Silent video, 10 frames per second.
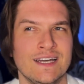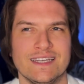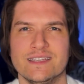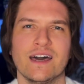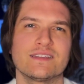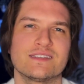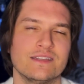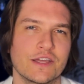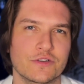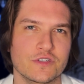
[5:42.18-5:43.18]
nice
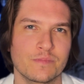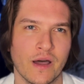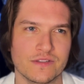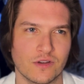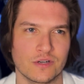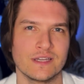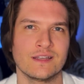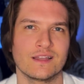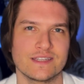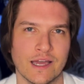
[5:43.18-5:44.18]
nature spots are
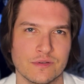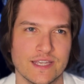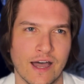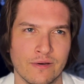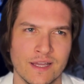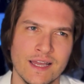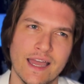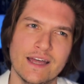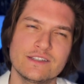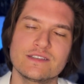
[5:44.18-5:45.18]
in downtown,
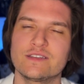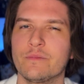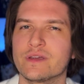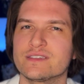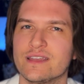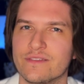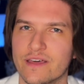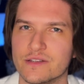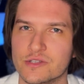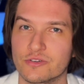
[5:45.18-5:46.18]
and to some extent that
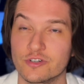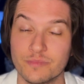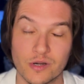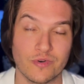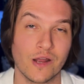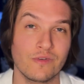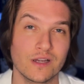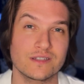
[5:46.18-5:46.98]
is true, but Round Rock